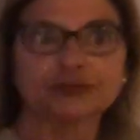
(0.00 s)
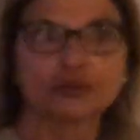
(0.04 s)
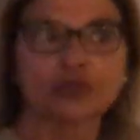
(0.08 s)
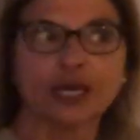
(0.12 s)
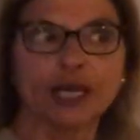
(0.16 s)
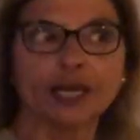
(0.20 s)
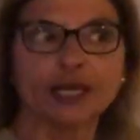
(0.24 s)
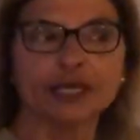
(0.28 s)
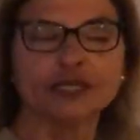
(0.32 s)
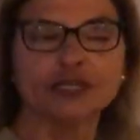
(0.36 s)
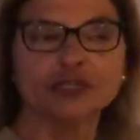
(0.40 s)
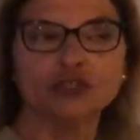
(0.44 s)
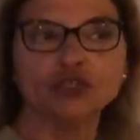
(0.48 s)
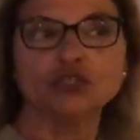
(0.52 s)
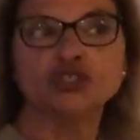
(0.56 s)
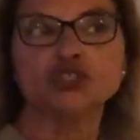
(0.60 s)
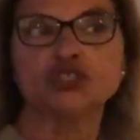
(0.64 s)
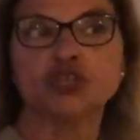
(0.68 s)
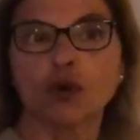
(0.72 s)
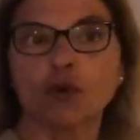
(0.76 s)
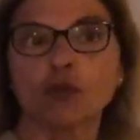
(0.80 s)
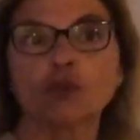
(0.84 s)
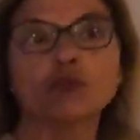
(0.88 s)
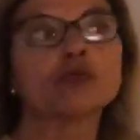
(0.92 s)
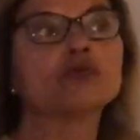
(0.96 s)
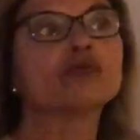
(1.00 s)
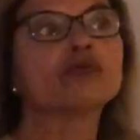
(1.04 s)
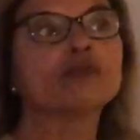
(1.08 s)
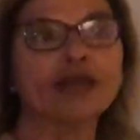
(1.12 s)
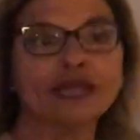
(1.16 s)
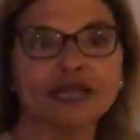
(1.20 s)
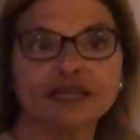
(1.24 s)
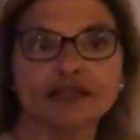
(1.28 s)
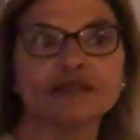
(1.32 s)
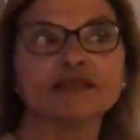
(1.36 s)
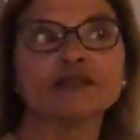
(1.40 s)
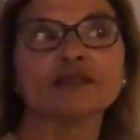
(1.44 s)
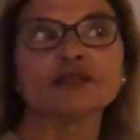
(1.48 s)
Okay? You don't
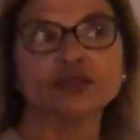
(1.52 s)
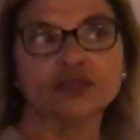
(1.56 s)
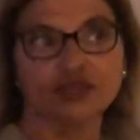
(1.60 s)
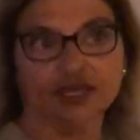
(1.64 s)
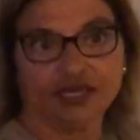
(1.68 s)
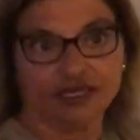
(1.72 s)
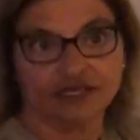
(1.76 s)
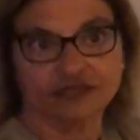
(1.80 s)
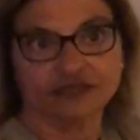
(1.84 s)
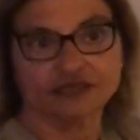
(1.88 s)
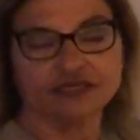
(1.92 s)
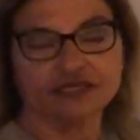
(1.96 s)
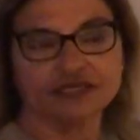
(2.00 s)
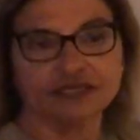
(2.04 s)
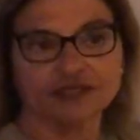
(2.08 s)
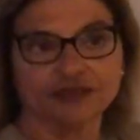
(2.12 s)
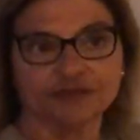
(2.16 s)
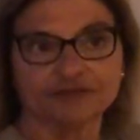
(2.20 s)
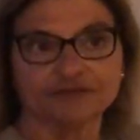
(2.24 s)
credit the land.